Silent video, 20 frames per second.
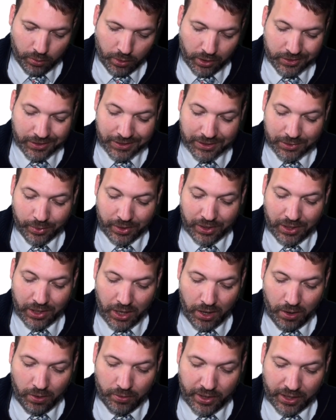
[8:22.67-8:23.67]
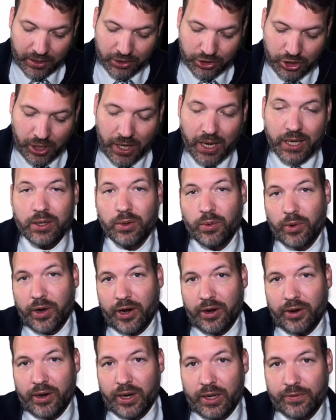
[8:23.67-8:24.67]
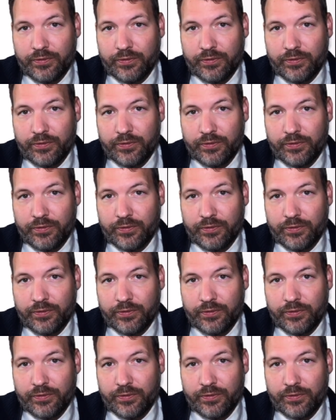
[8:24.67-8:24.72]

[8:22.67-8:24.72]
Well, since we know that January